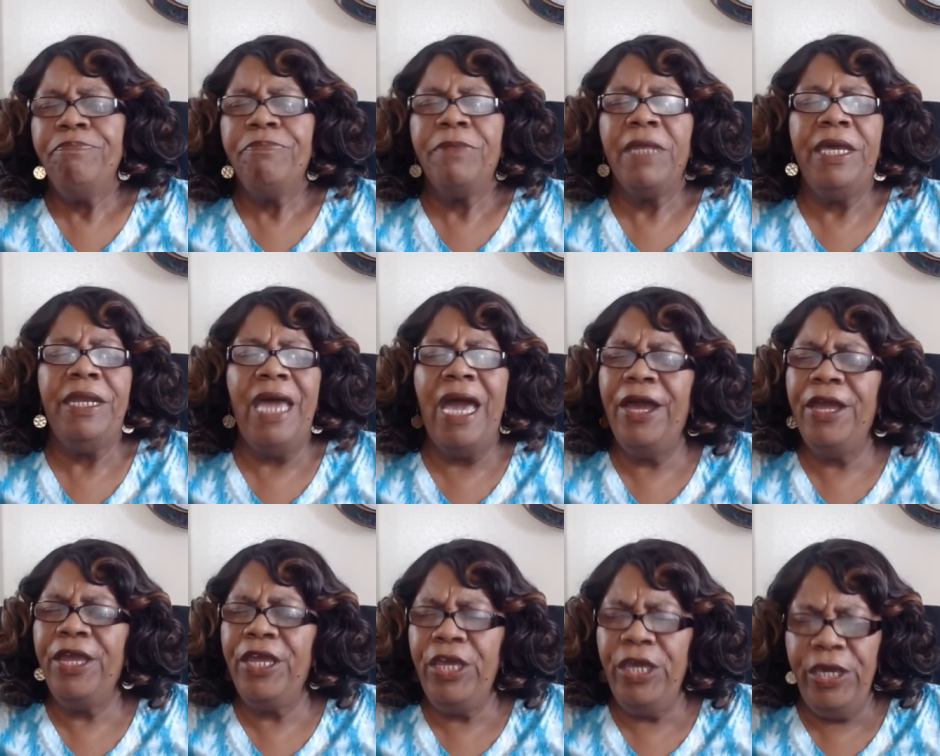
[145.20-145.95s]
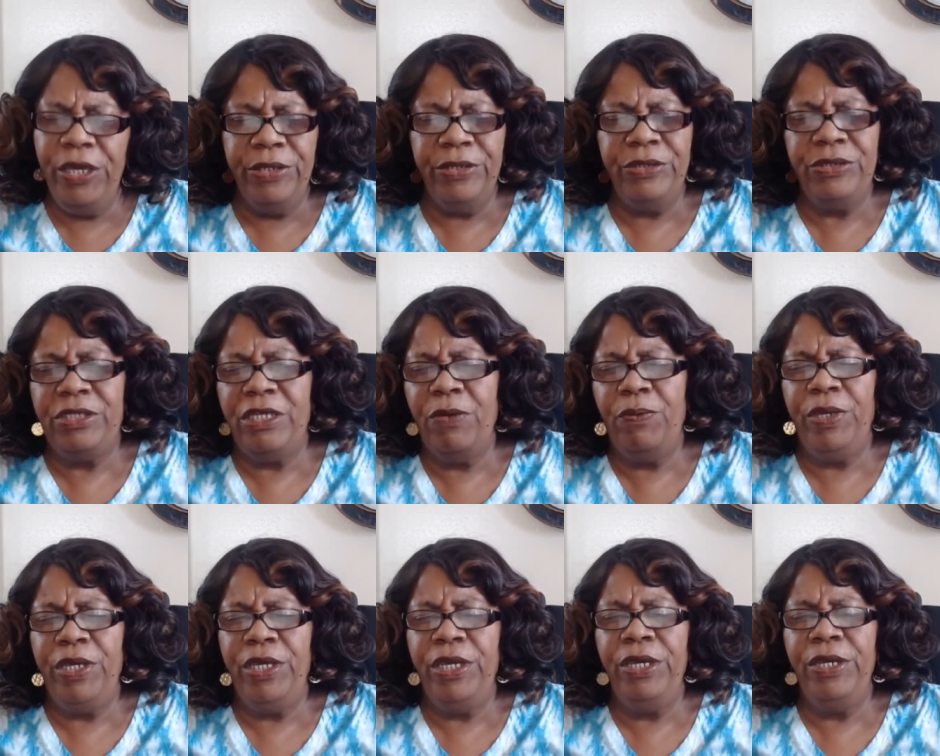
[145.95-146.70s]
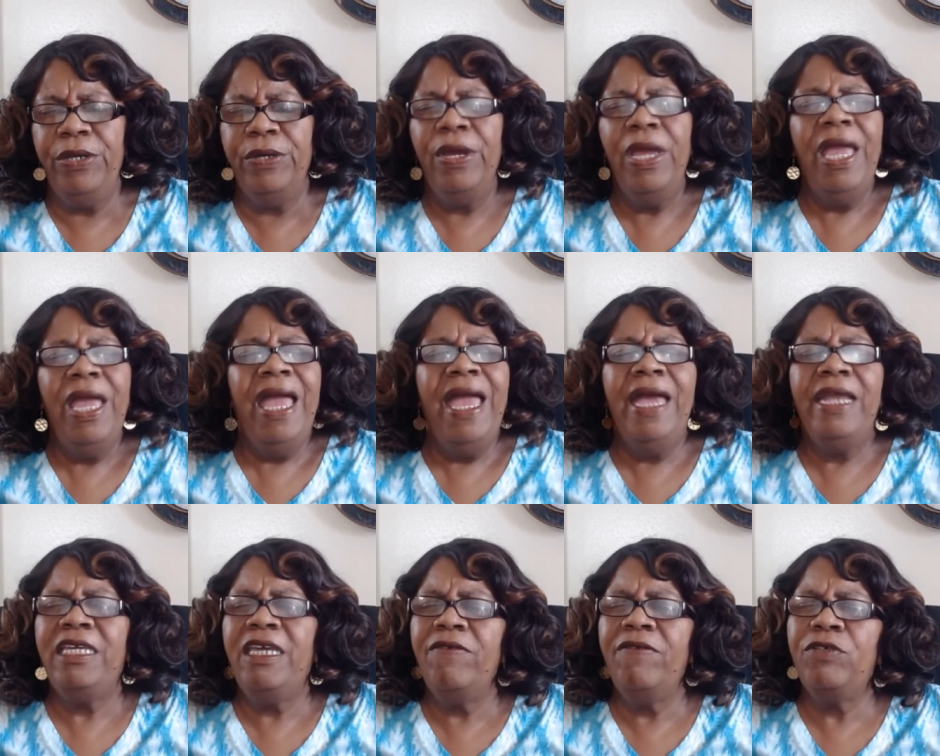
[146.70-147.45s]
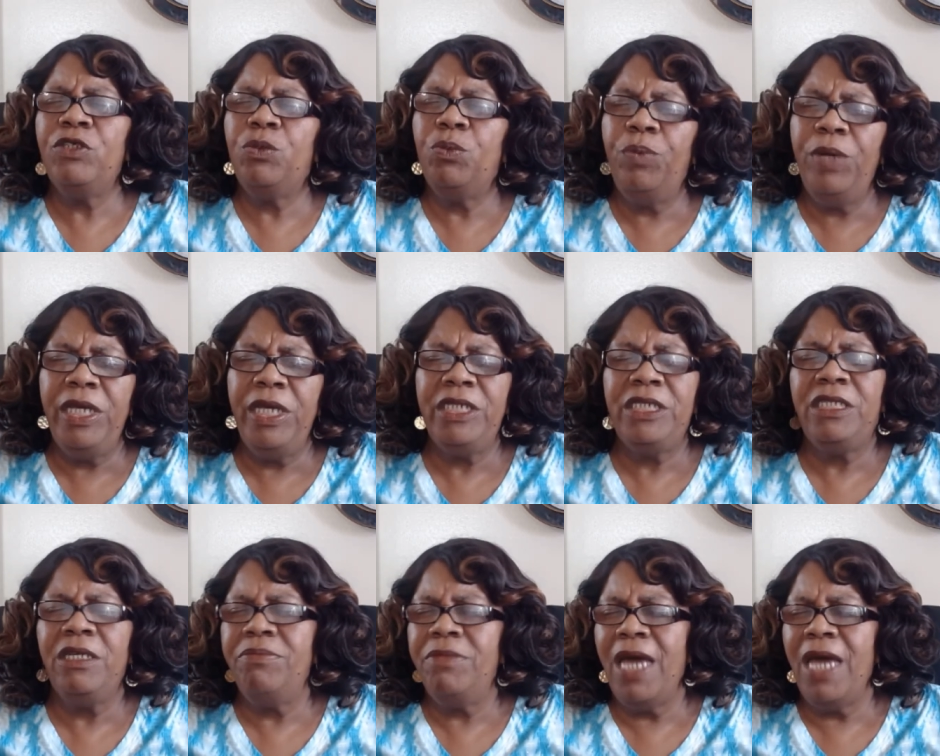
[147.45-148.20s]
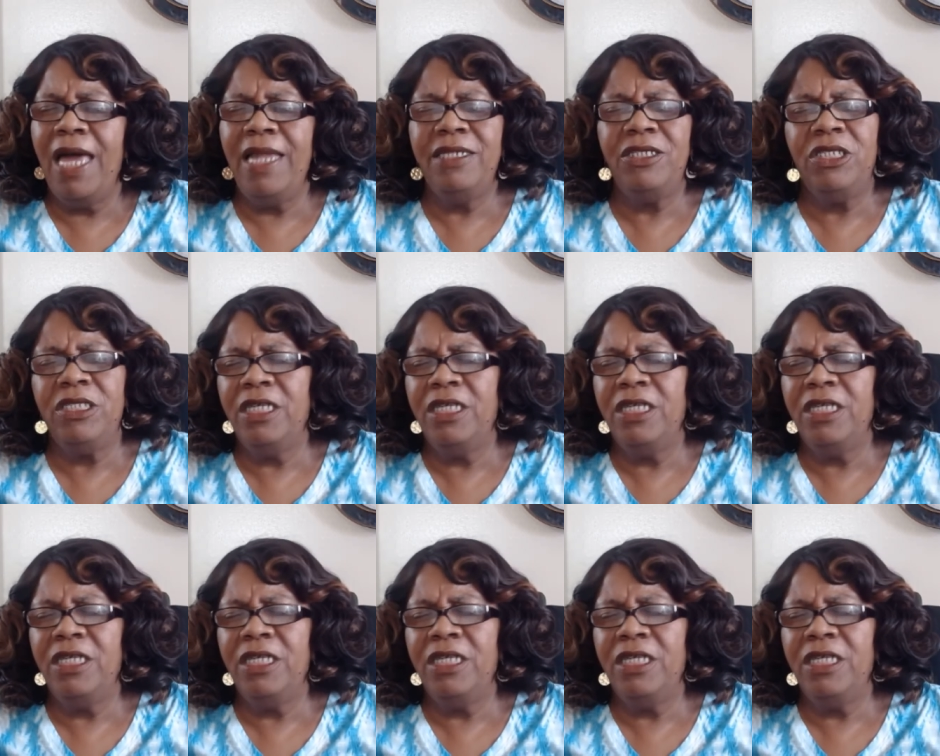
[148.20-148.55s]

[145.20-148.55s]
and our ears that we hear and give us wisdom, knowledge,